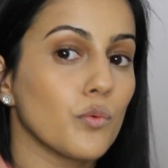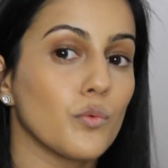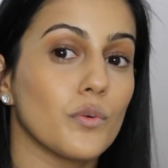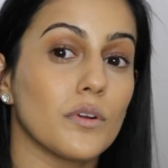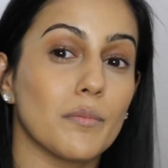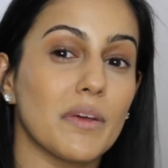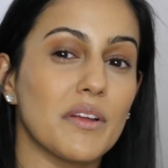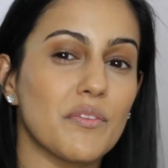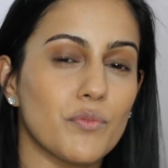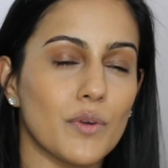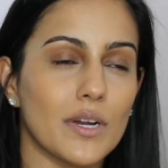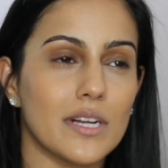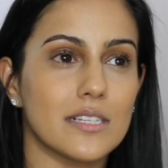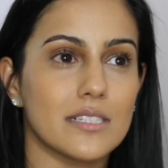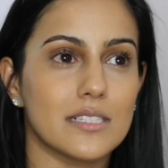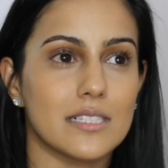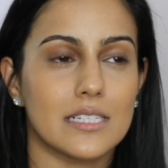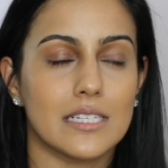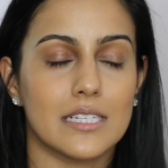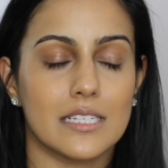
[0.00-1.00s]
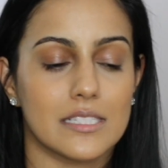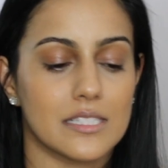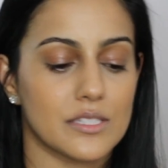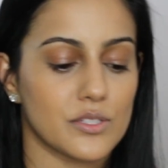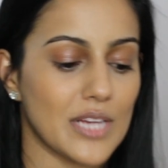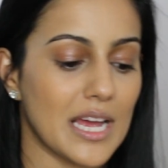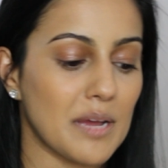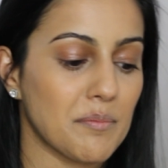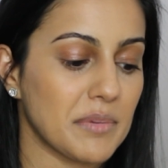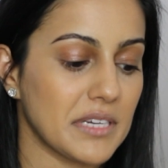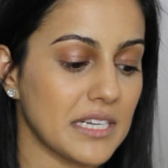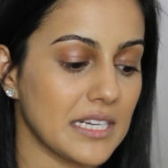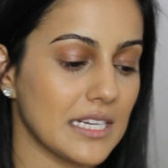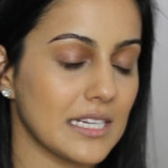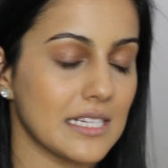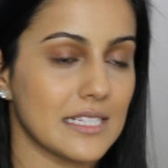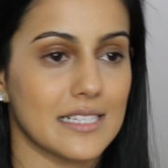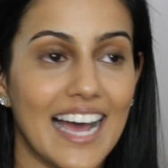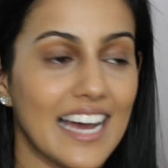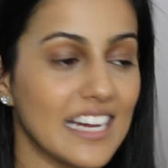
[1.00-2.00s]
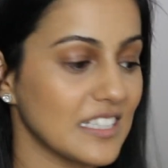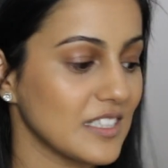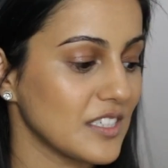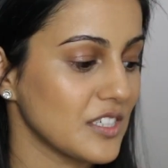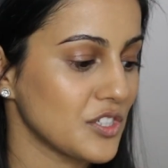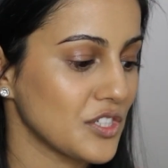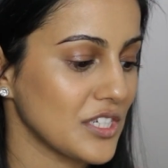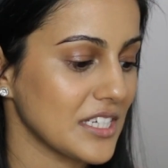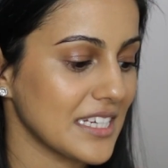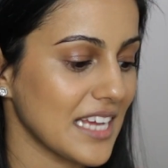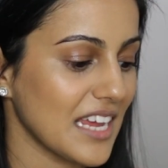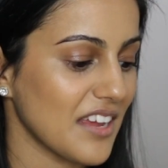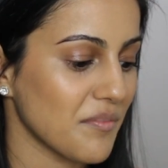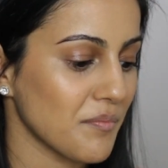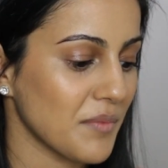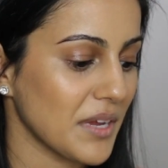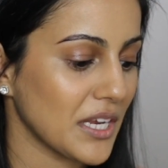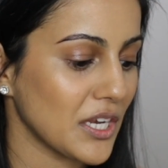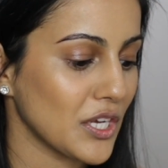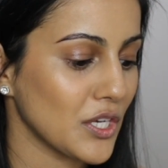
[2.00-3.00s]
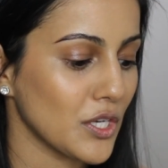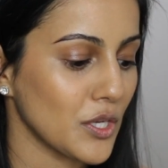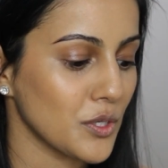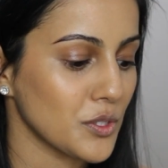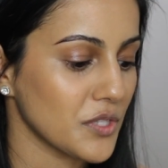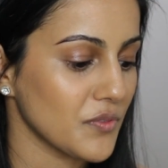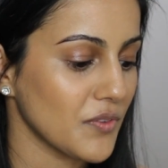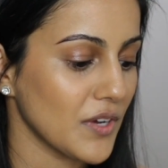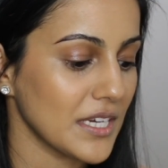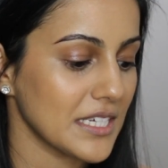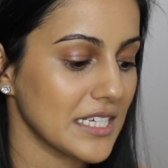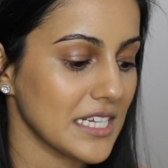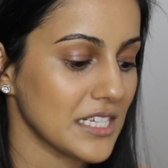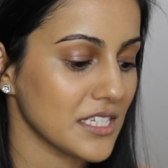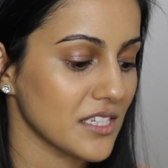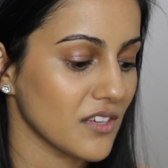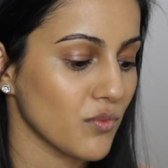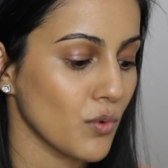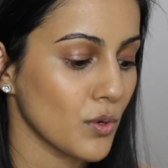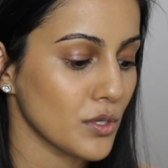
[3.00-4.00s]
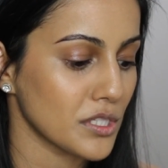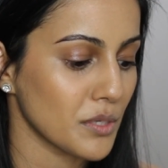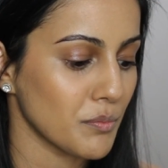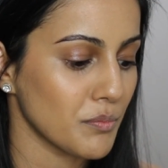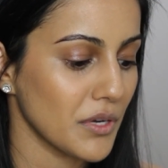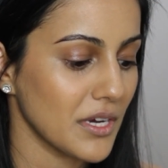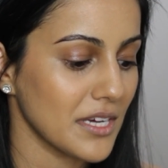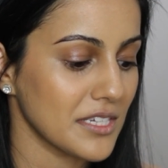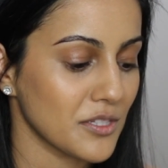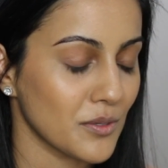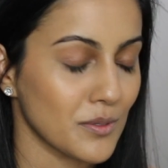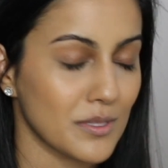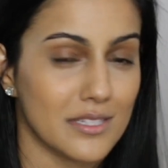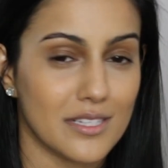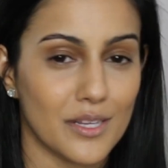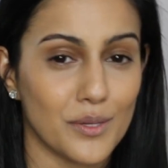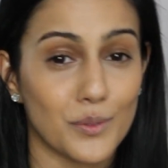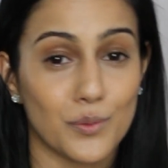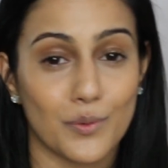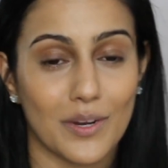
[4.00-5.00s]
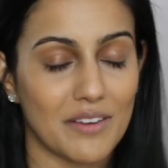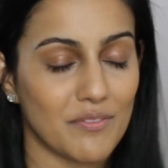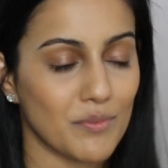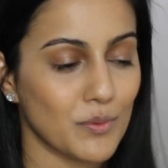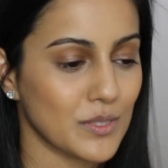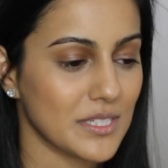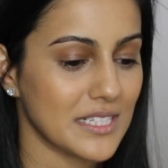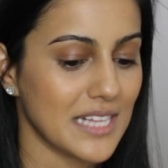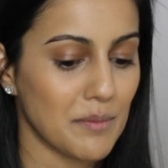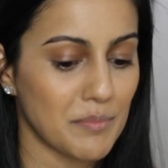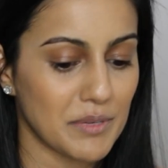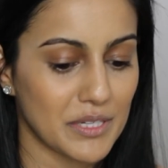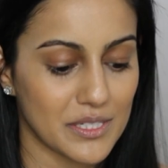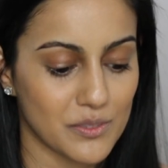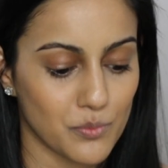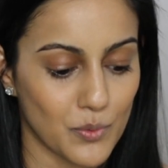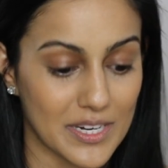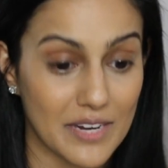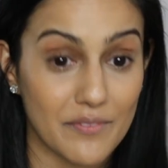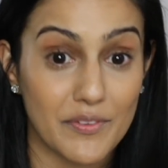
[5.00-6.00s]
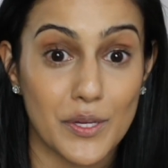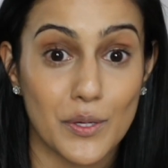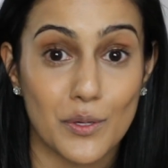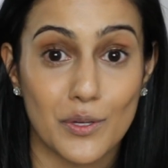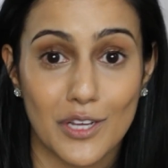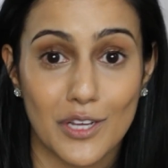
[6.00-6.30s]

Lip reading: One of my friends is Japanese and she gave me loads of ideas of what to buy, so I was so grateful to that, because whenever you